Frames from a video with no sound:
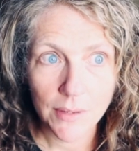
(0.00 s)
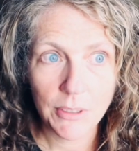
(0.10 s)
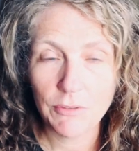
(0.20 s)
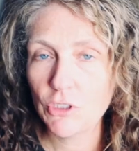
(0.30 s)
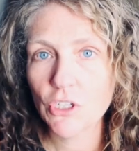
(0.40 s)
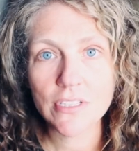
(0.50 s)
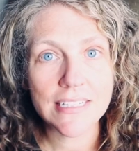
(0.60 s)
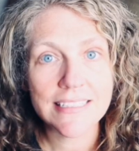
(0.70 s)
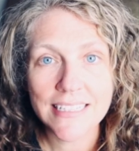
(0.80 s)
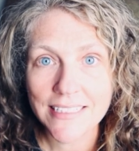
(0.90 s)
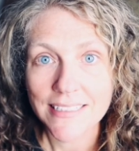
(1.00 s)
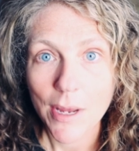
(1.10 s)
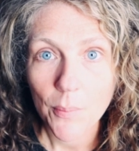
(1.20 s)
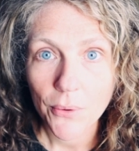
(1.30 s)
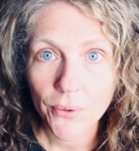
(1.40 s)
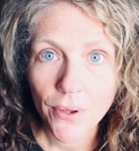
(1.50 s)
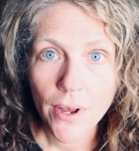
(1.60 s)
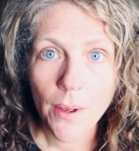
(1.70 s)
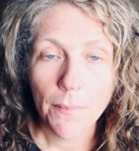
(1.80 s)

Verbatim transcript: I mean, just as an example,